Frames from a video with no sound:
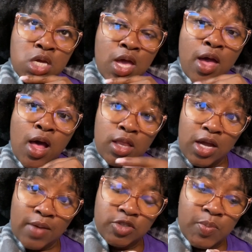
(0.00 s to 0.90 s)

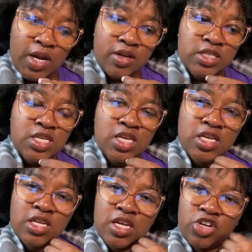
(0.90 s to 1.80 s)
helicopter
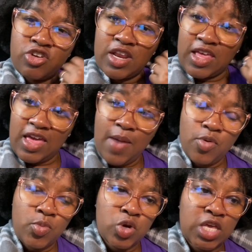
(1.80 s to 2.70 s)
parenting and creating
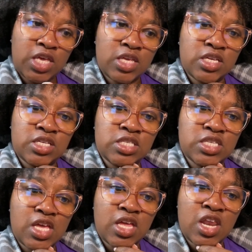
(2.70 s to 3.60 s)
capable kids
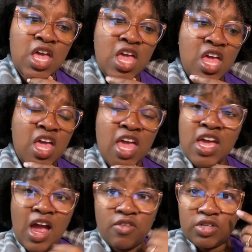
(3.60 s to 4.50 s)
and it
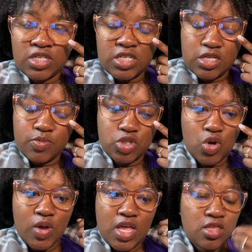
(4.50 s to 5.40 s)
got really deep.
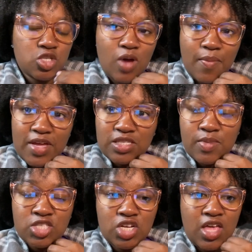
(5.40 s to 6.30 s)
So in the SWAP
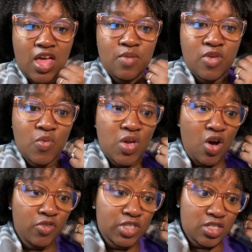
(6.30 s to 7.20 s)
Maximizer Academy, we
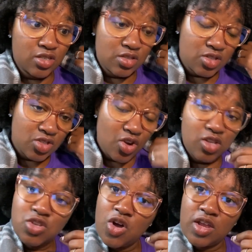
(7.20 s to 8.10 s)
often start
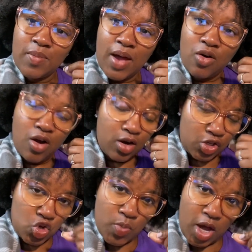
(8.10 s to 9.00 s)
talking about our
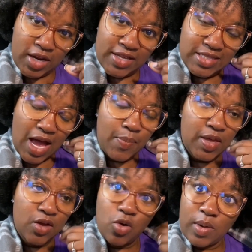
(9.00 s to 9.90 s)
couponing
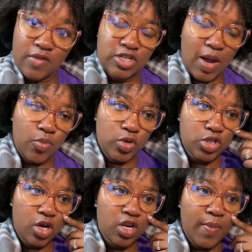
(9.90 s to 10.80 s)
topic or whatever topic we're
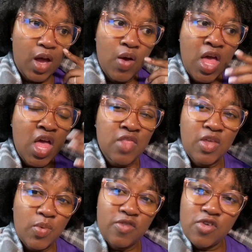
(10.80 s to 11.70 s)
talking about.
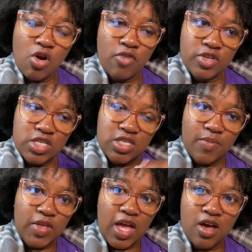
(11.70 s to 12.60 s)
Then we veer off into
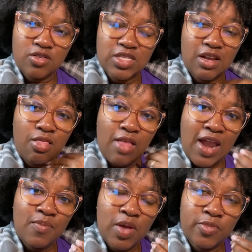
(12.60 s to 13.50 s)
something else. And a lot
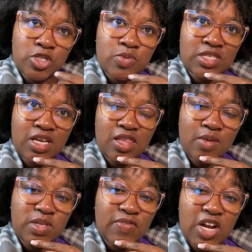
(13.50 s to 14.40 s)
of members were saying that it
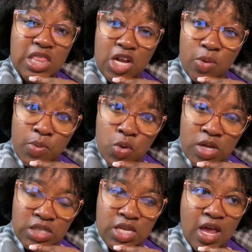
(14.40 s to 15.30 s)
was very
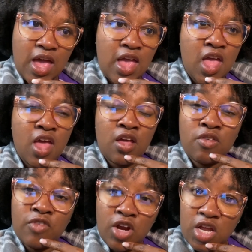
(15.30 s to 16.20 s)
therapeutic tonight,
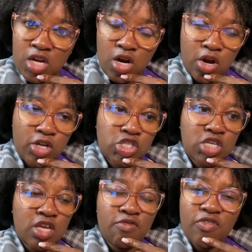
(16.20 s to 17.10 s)
very
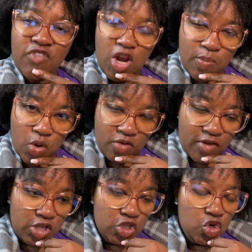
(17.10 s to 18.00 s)
encouraging, very
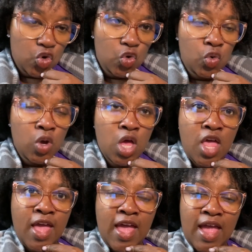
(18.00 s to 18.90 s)
motivational,
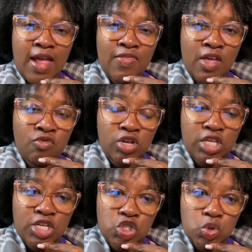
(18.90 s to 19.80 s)
and they
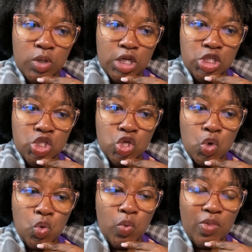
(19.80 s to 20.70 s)
really enjoyed it.
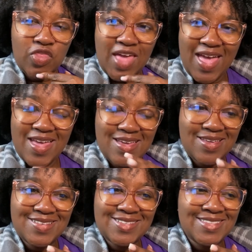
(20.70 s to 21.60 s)
So that
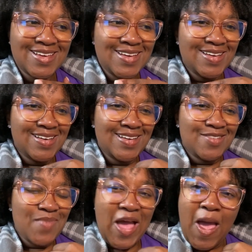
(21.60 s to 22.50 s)
is
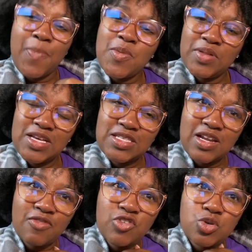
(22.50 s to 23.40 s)
my happy place and
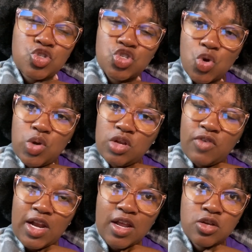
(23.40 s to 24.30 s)
I feel so good
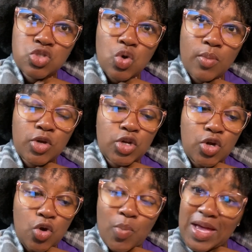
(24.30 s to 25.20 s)
right now. So I'm going to
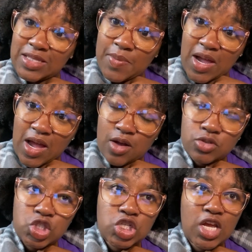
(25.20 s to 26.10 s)
go back to my
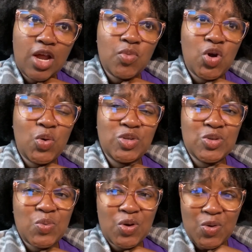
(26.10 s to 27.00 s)
couch and I'm going to
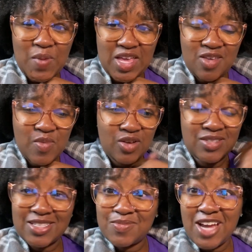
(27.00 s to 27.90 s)
work on my emails
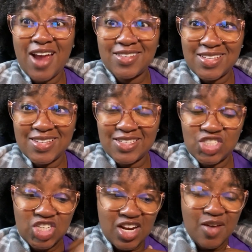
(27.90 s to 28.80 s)
because I'm tired of sitting in this
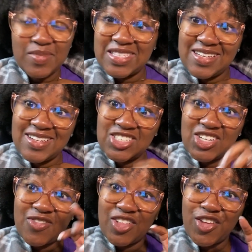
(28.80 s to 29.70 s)
chair. I've been sitting in this
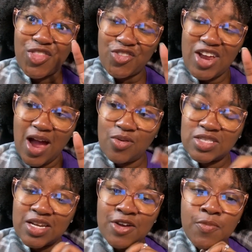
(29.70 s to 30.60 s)
chair for like three hours
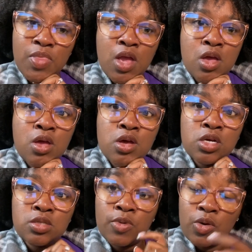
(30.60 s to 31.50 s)
now.
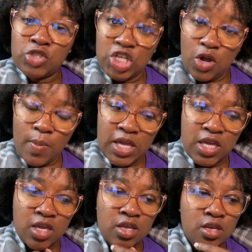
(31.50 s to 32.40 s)
So I'm going to go check on my
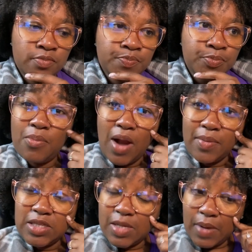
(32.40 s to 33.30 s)
kid,
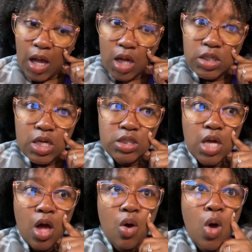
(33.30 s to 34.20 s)
probably take my contacts
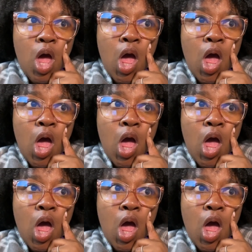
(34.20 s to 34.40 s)
out